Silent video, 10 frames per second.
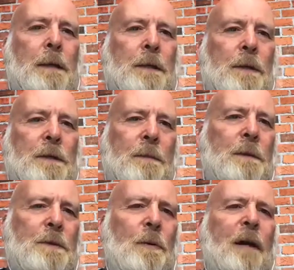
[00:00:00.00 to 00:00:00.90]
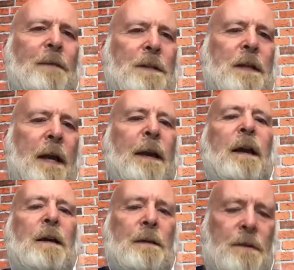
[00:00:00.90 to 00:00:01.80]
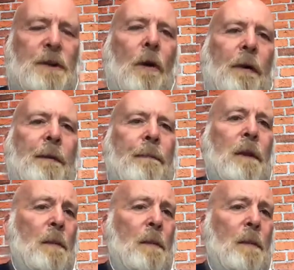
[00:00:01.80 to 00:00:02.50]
So sometimes you have to say, sorry,